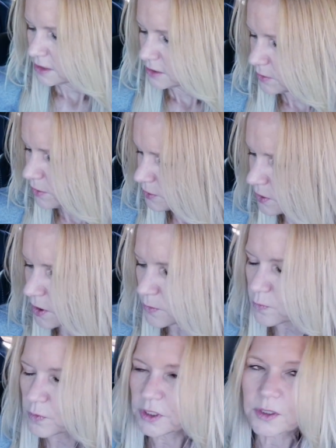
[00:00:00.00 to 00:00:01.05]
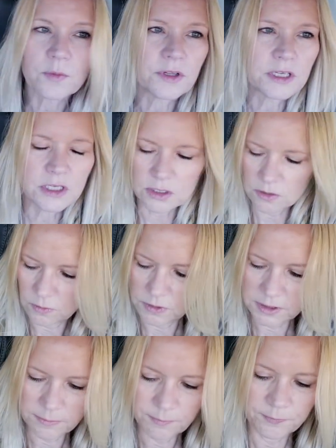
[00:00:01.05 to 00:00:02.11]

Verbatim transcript: So those are really, really cute.